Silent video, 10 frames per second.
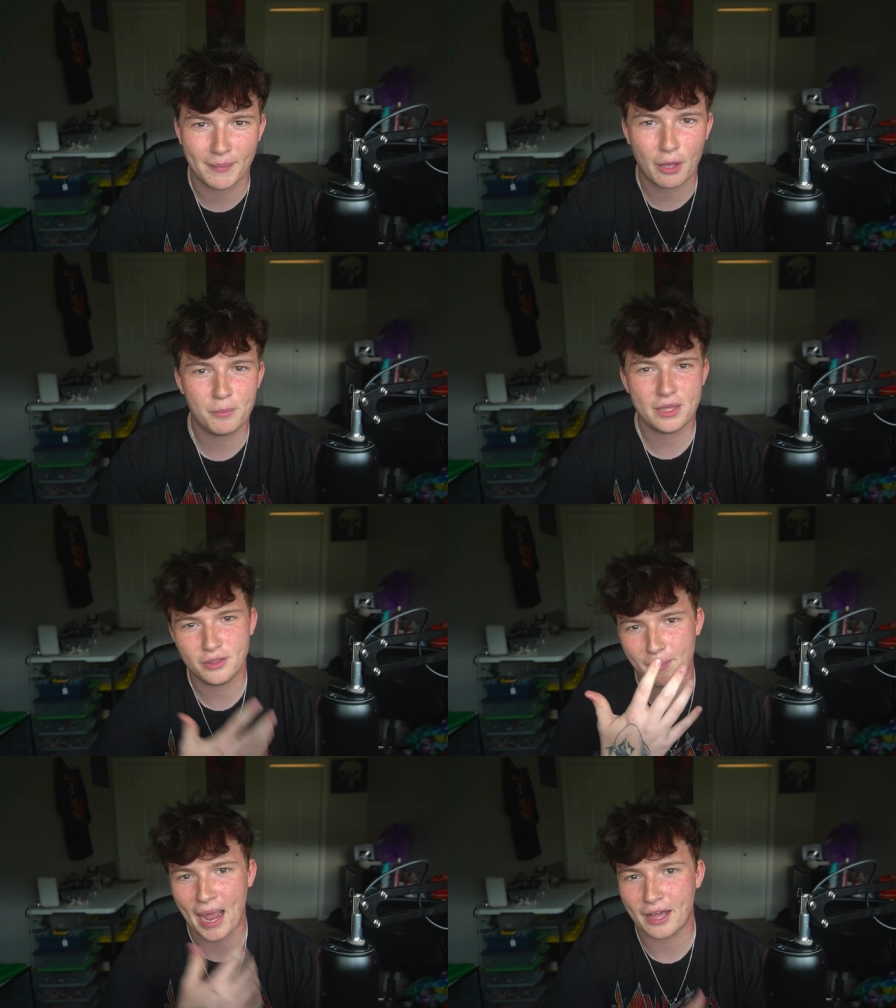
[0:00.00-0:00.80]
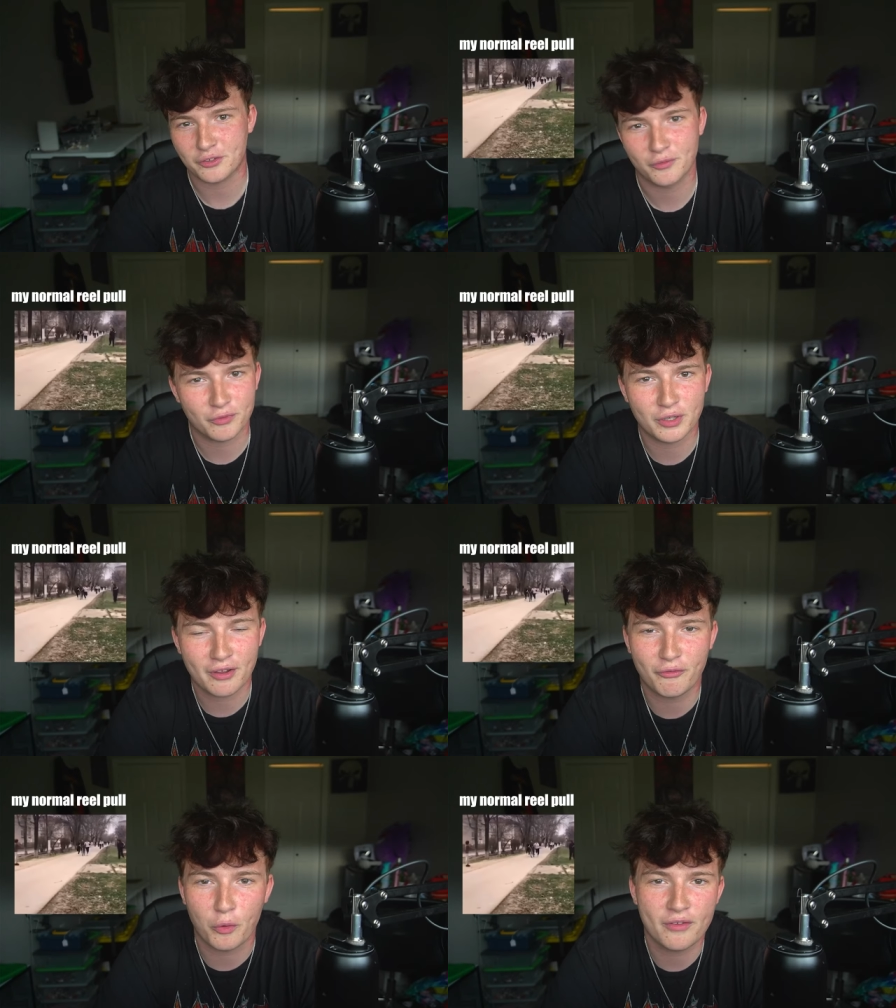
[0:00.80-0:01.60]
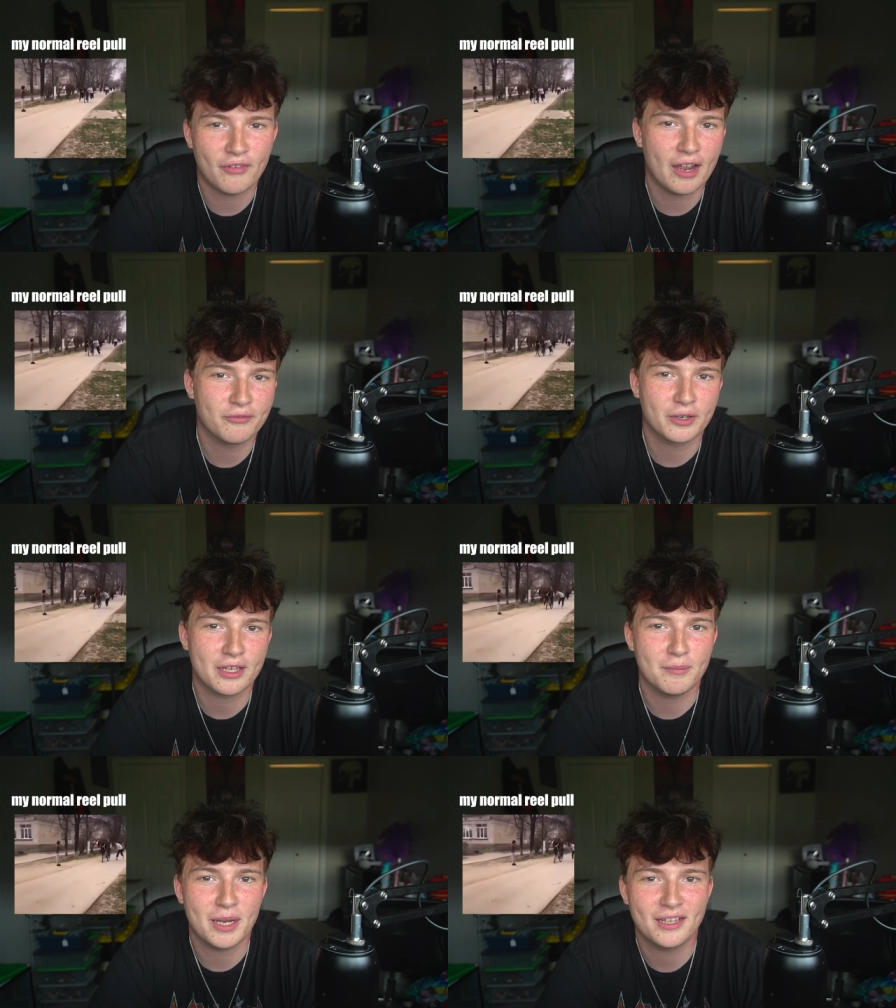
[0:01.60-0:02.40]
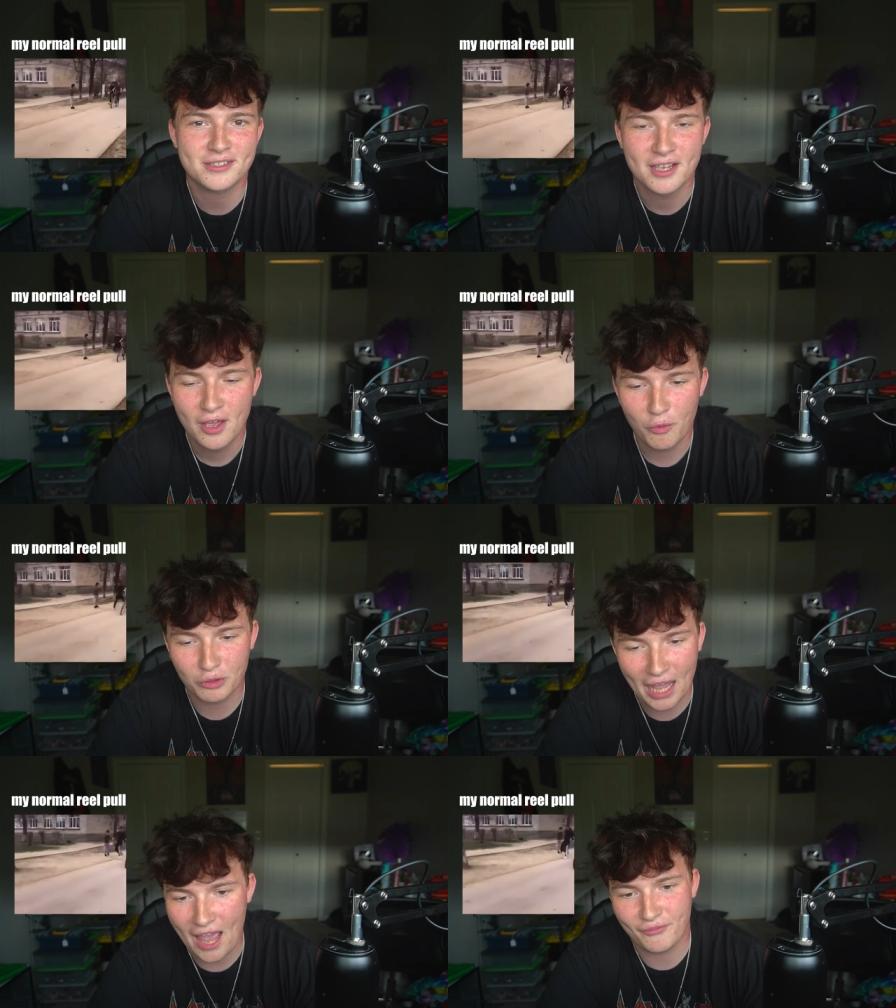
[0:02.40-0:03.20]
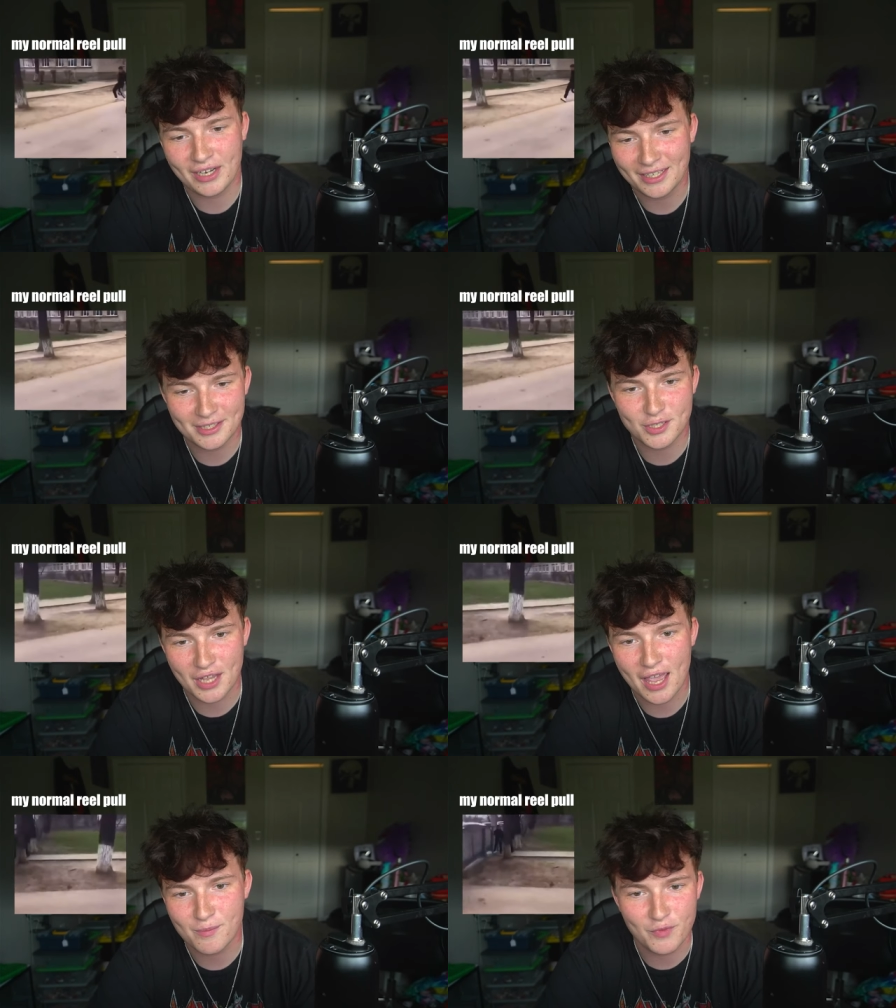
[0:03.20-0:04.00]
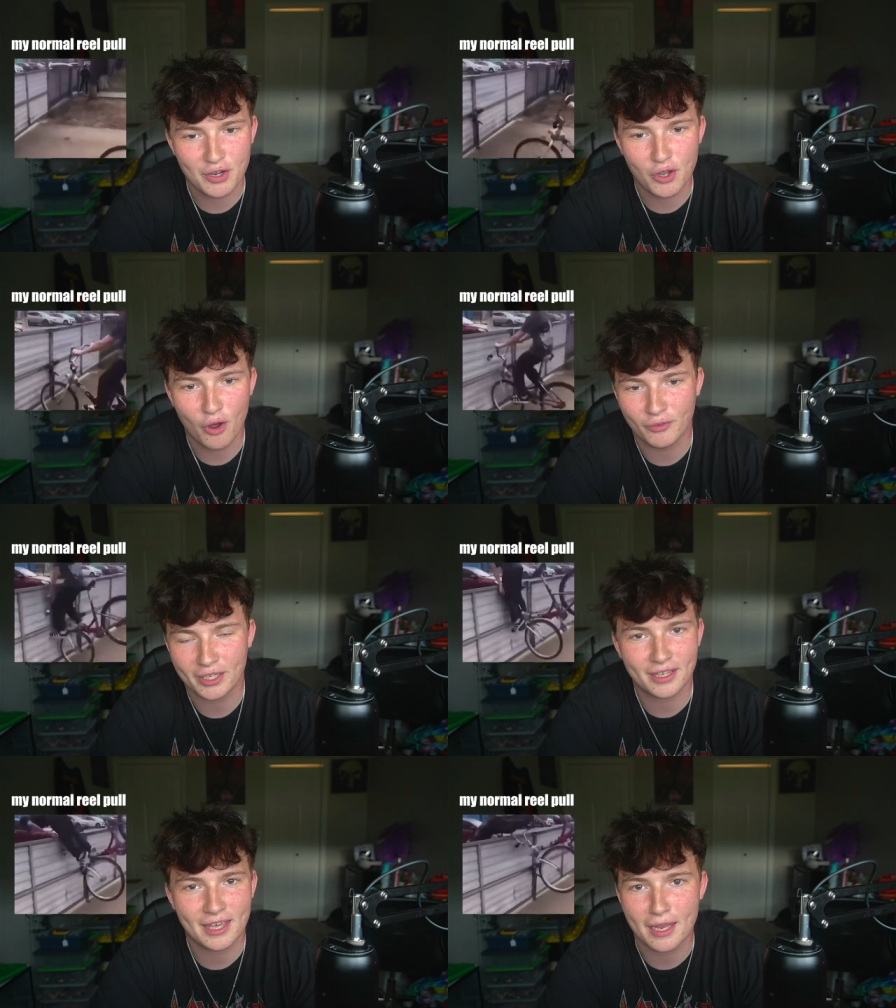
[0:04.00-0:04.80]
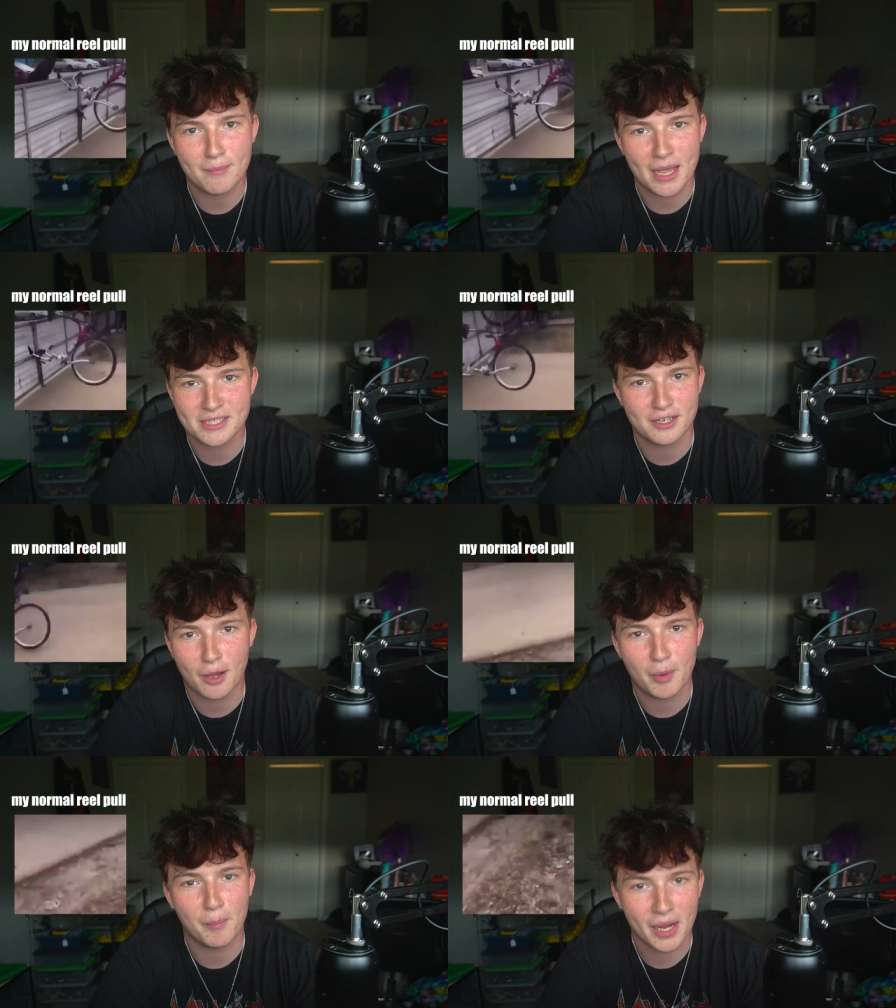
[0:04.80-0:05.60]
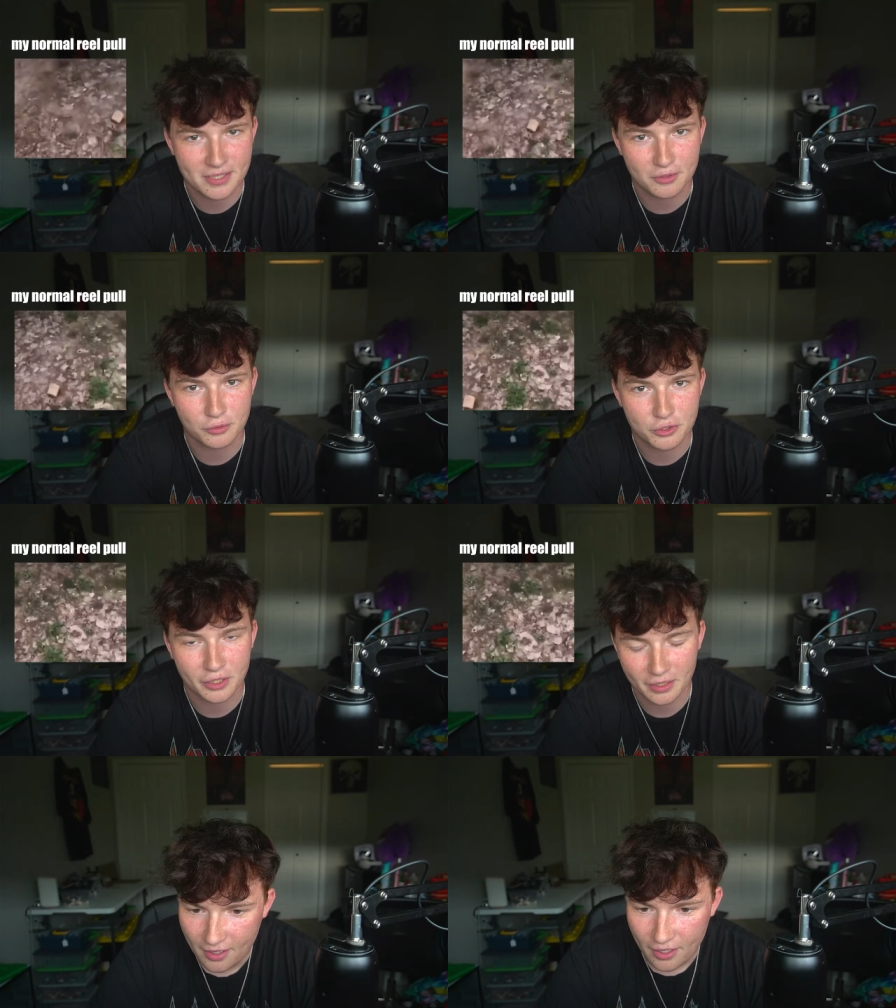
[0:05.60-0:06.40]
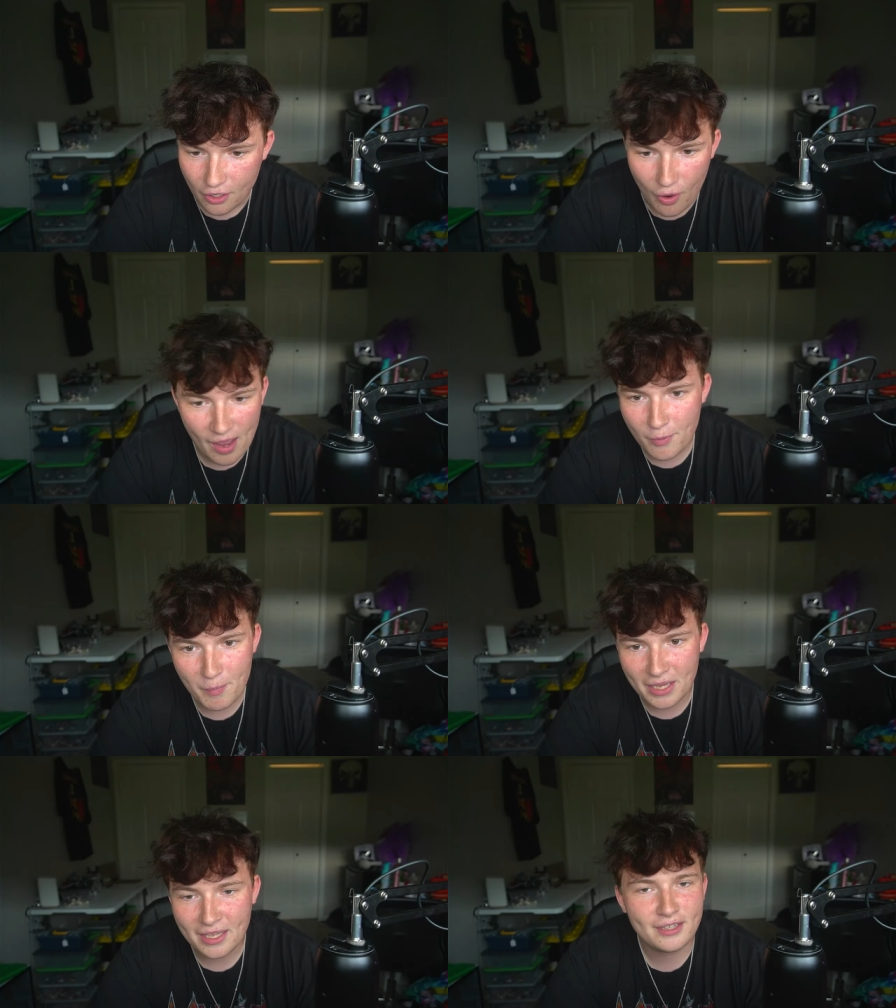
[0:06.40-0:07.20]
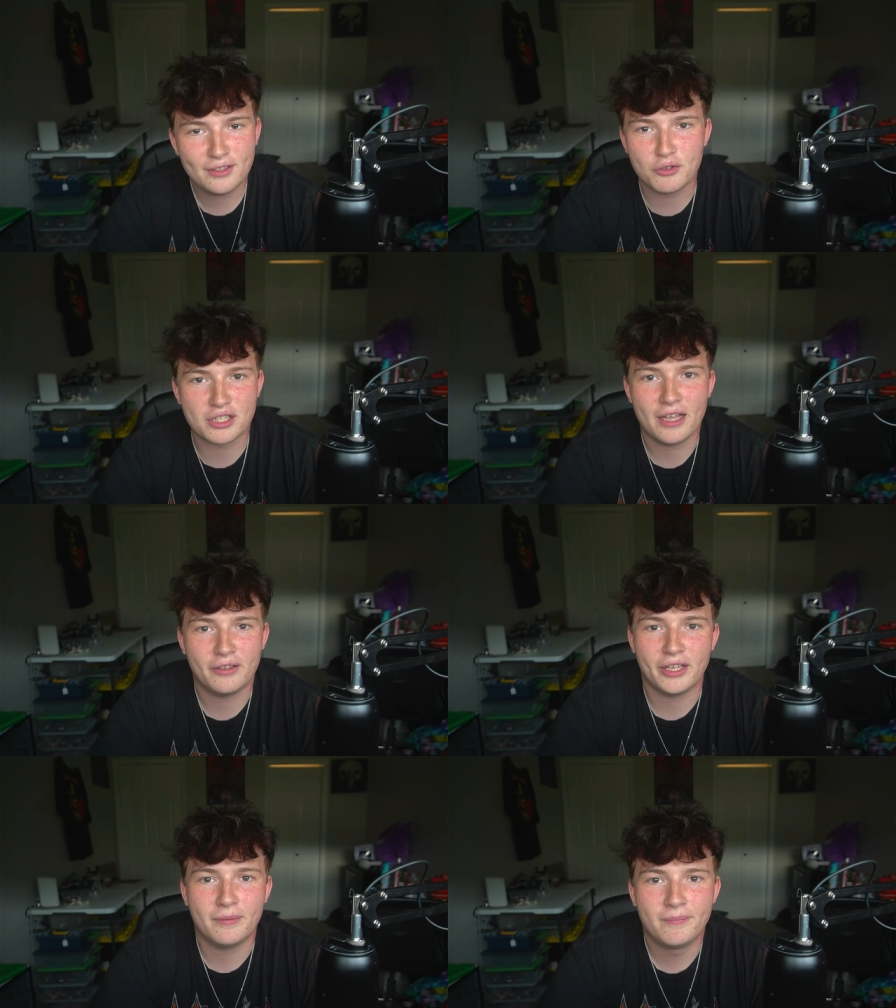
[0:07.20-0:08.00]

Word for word: I'll be in the bathroom for like 45 freaking minutes laughing at the same video of like a kid messing up a bicycle trick. You know, I haven't been getting those lately.